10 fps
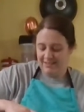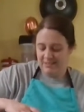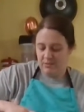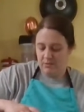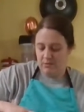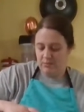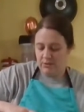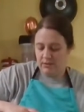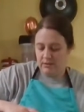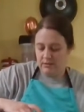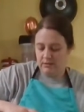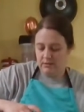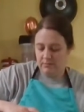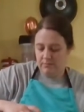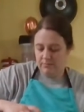So I'm just
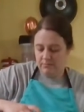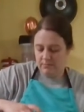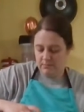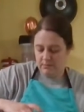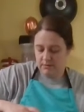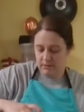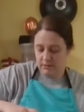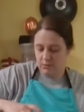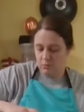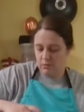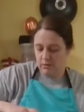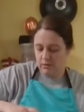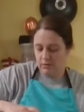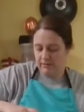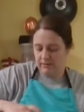gonna swirl
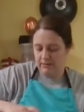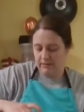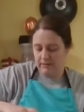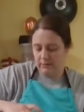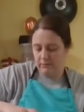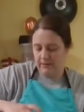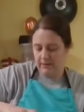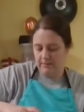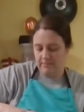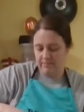it around a little bit.